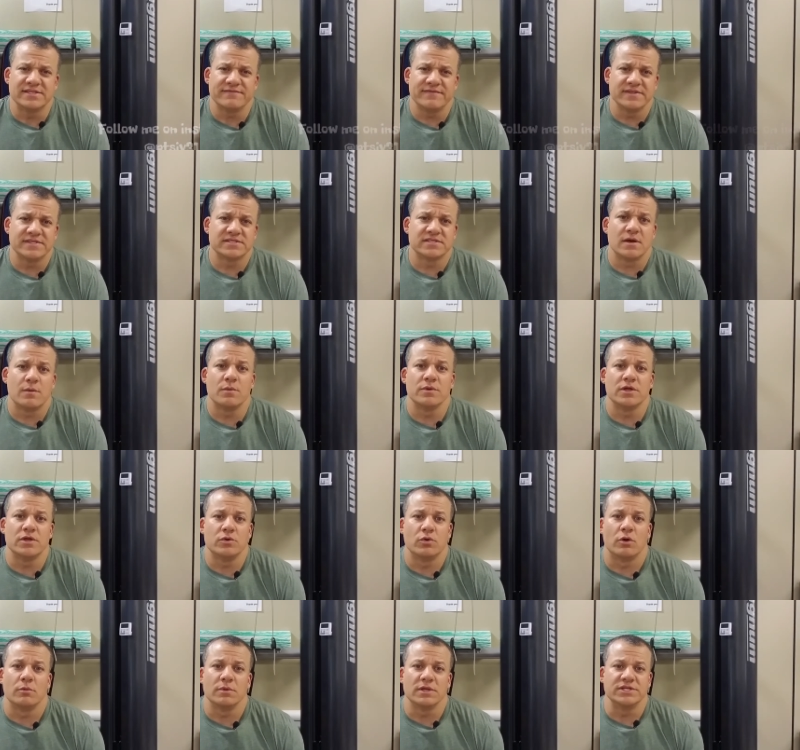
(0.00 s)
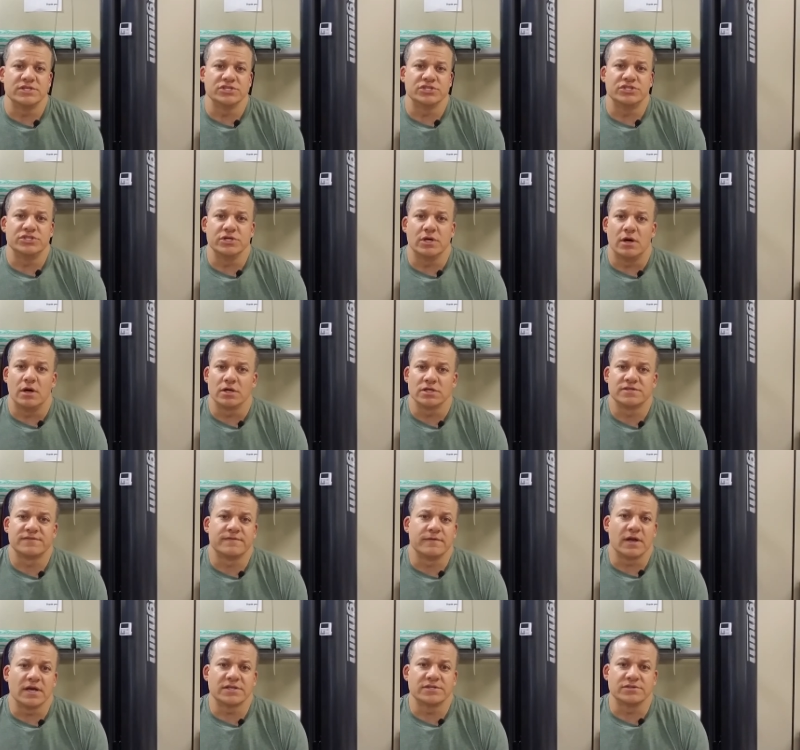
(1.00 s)
If it's someone that normally just jogs
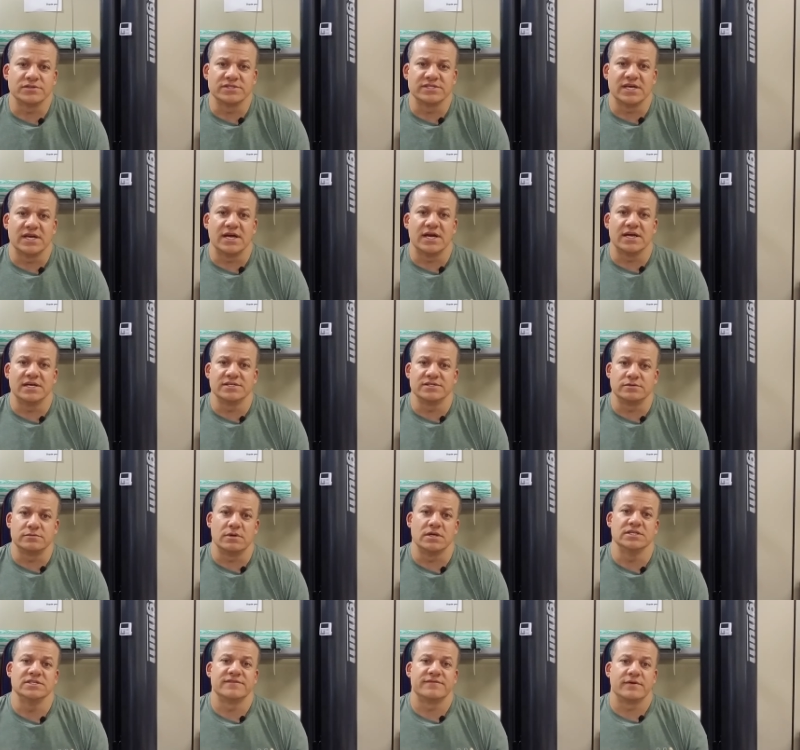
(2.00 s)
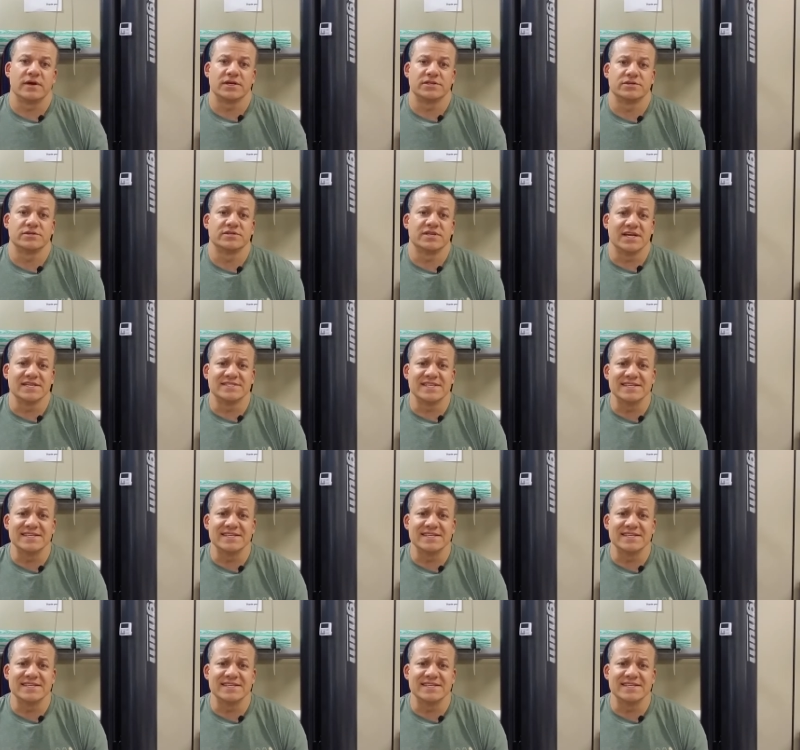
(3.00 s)
for exercise or runs for exercise,